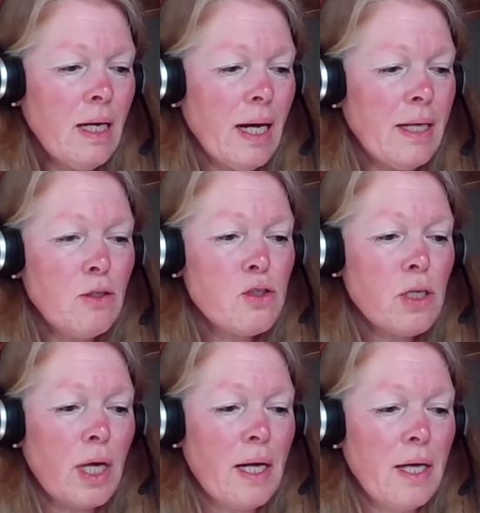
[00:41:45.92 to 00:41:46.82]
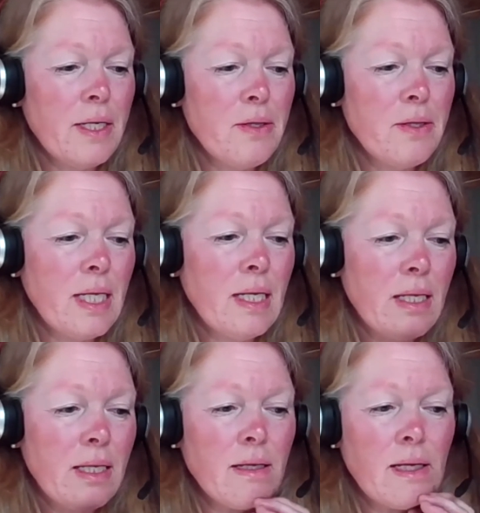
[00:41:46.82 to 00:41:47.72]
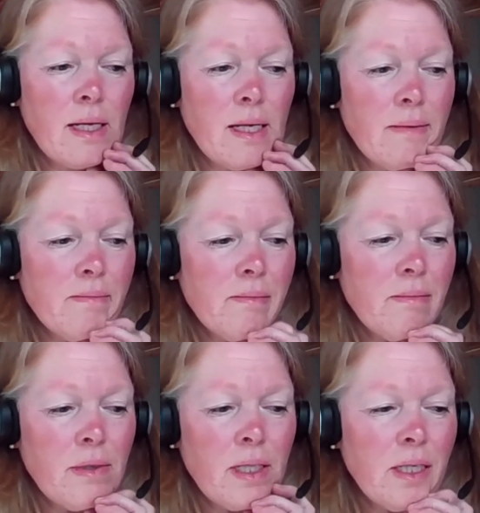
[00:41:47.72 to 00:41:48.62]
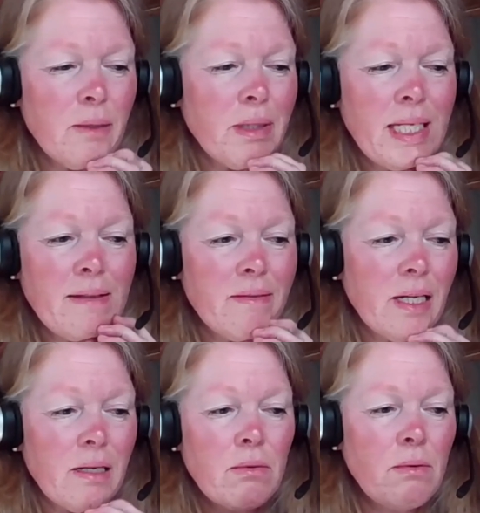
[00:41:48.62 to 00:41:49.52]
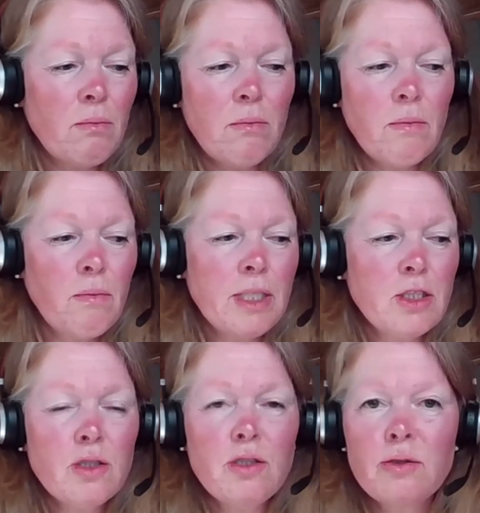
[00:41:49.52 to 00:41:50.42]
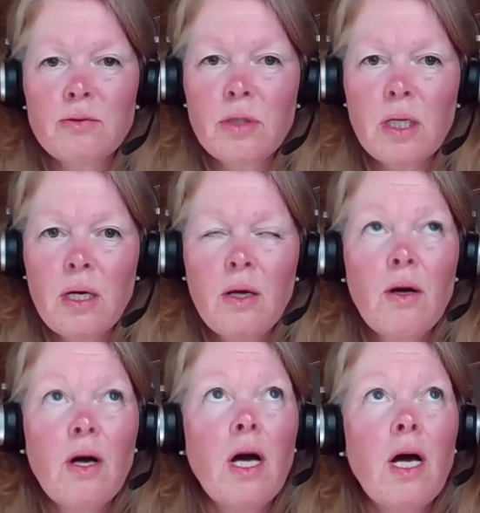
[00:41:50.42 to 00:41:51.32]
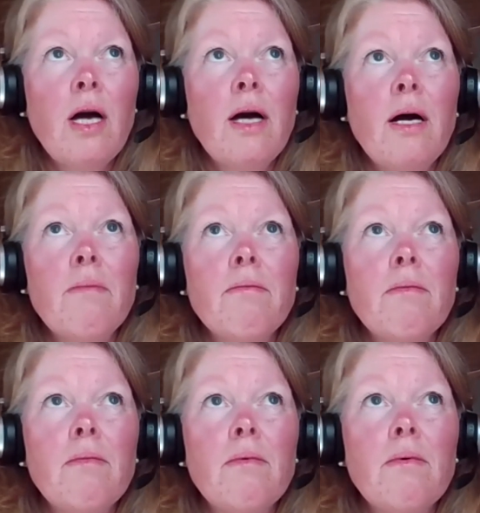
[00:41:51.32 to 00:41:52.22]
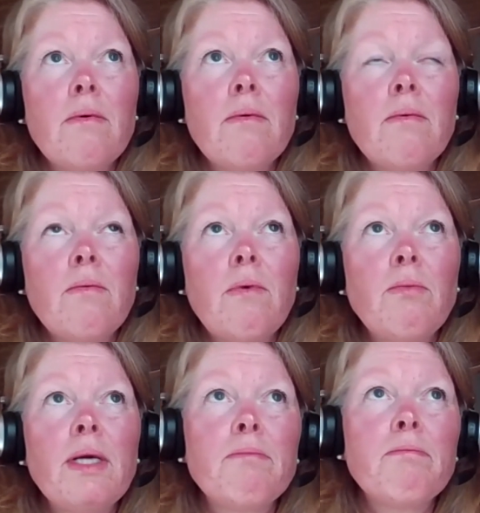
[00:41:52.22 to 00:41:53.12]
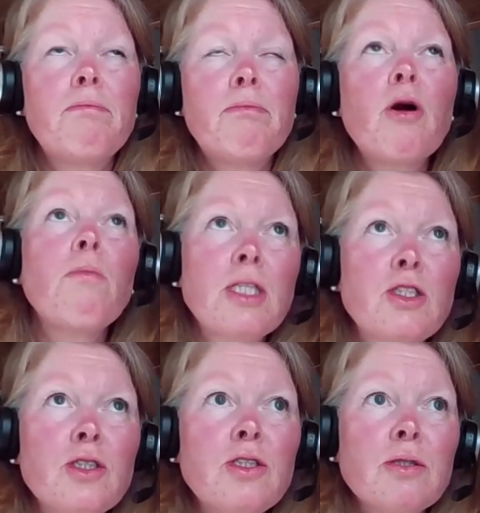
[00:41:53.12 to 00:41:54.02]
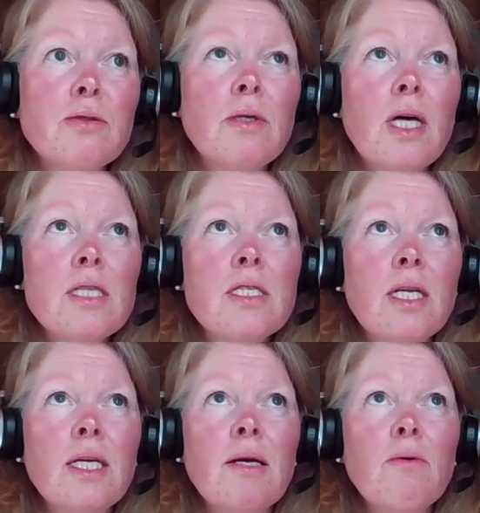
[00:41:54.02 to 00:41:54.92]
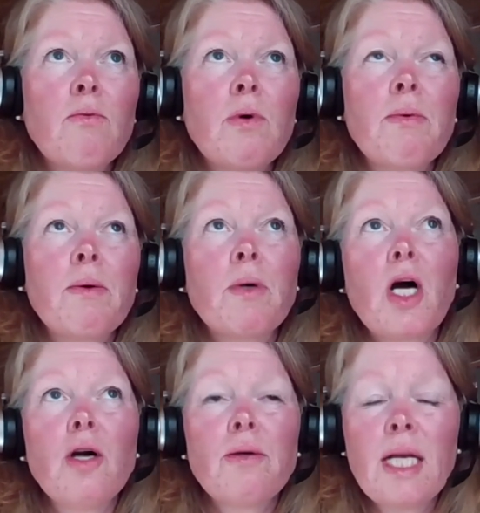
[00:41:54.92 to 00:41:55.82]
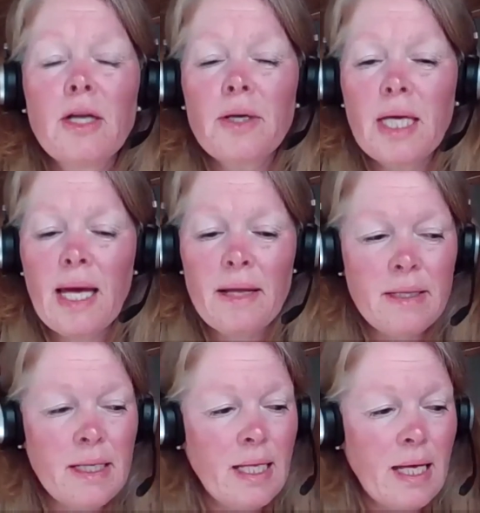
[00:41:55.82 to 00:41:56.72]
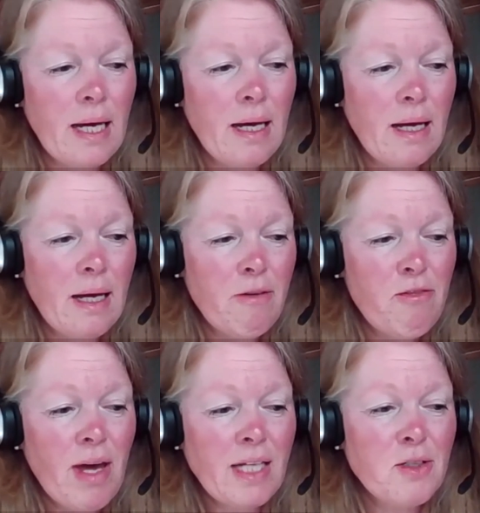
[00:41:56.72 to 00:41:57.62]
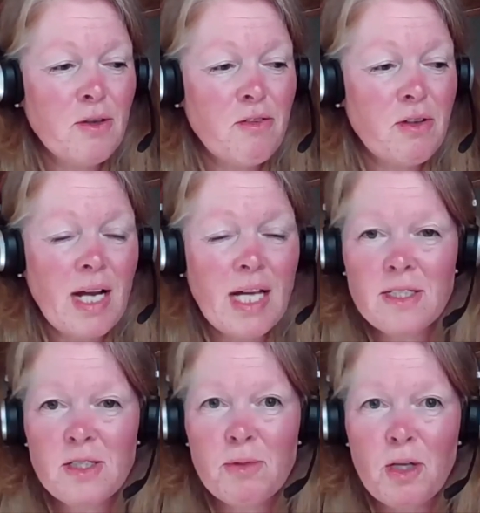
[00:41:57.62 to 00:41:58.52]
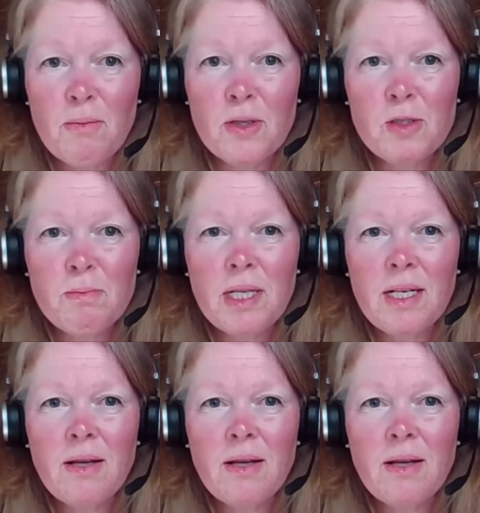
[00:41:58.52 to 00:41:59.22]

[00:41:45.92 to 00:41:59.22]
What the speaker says: And also, I don't think, I don't believe that we should do, well, we probably should do a study where we were only looking at the effect of the rectus abdominis, but